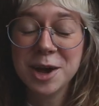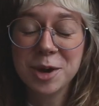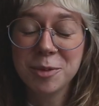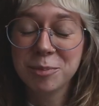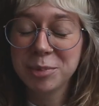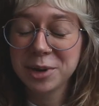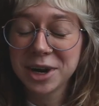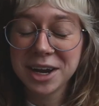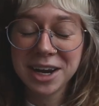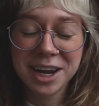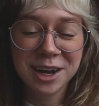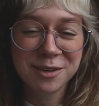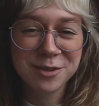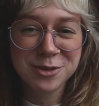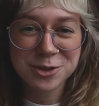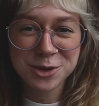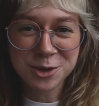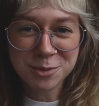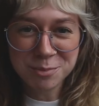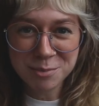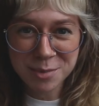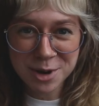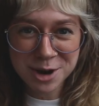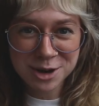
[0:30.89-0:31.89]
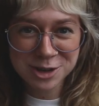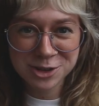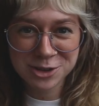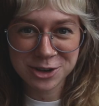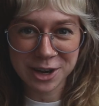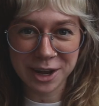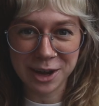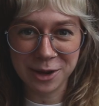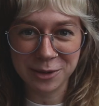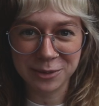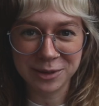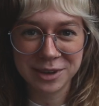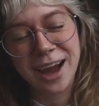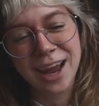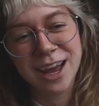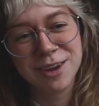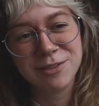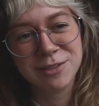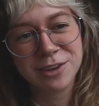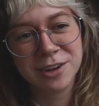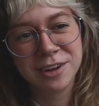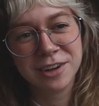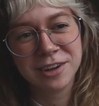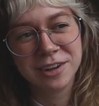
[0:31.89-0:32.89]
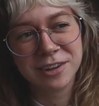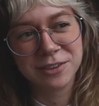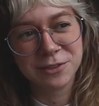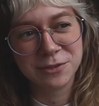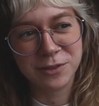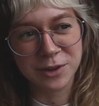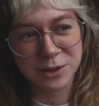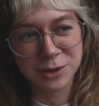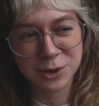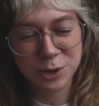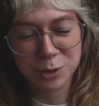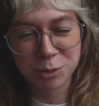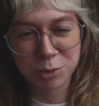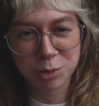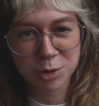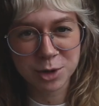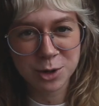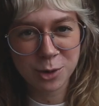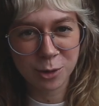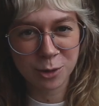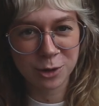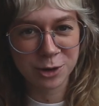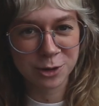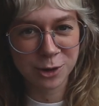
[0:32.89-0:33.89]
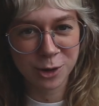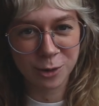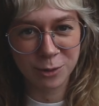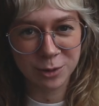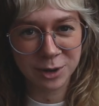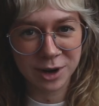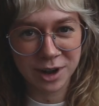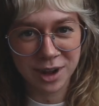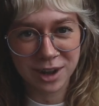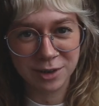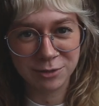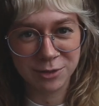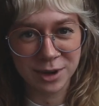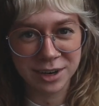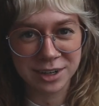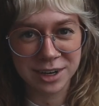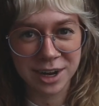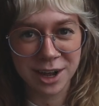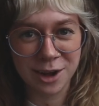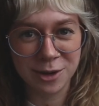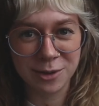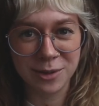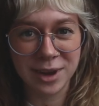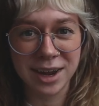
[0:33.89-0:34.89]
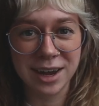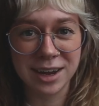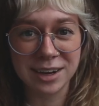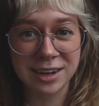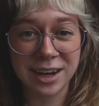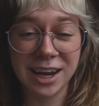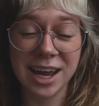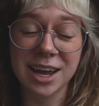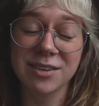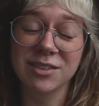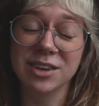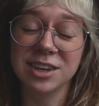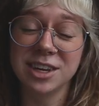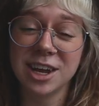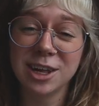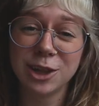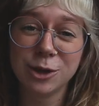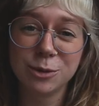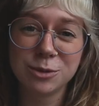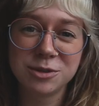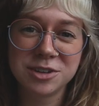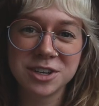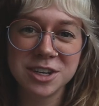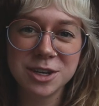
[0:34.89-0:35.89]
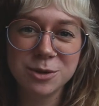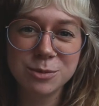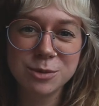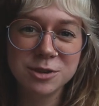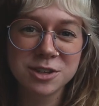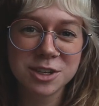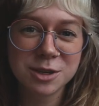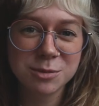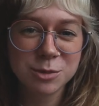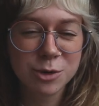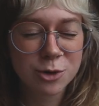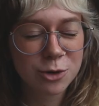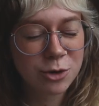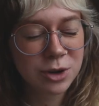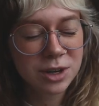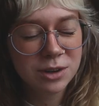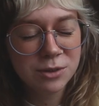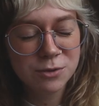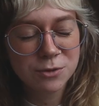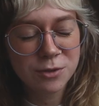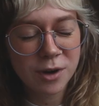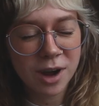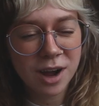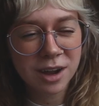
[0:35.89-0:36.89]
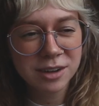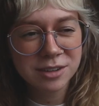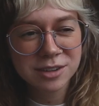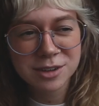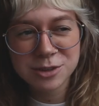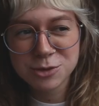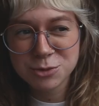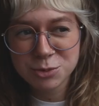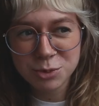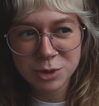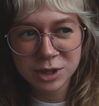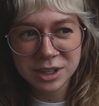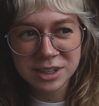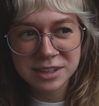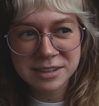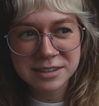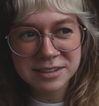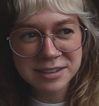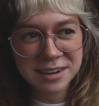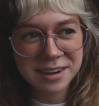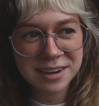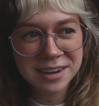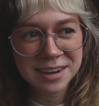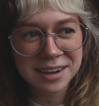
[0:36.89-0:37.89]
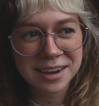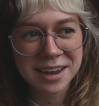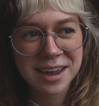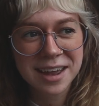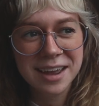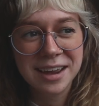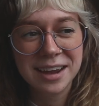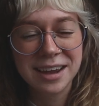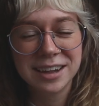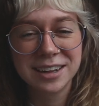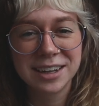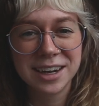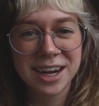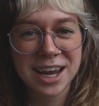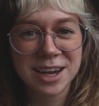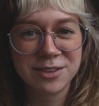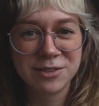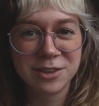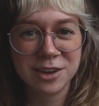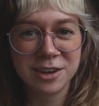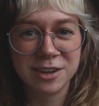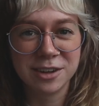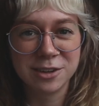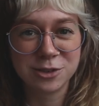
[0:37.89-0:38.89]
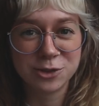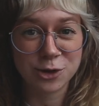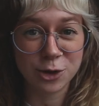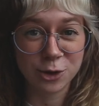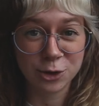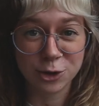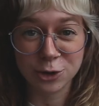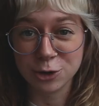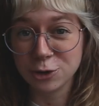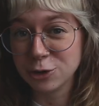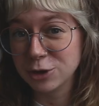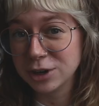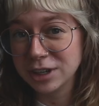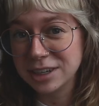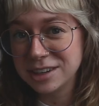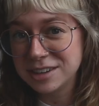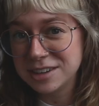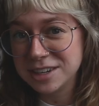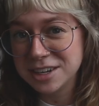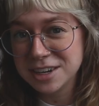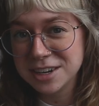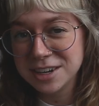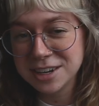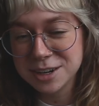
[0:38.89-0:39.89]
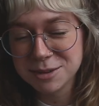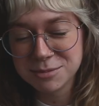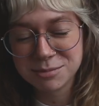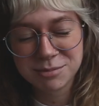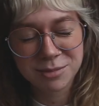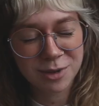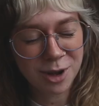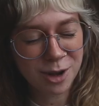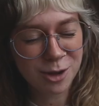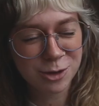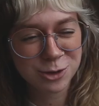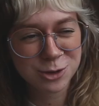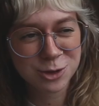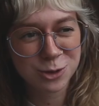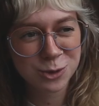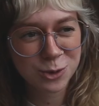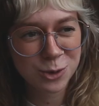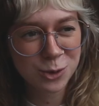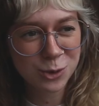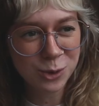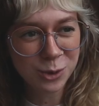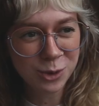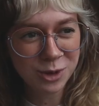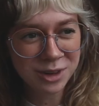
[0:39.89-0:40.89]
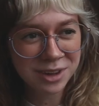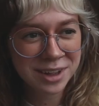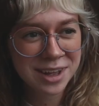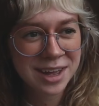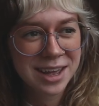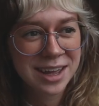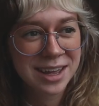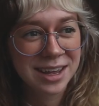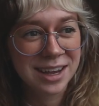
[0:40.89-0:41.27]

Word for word: But I have some merch out. I have a fun little pre-order going on right now, and I have a yellow tee with some green font. It's really sick. And then I have a darker green tee, also cool.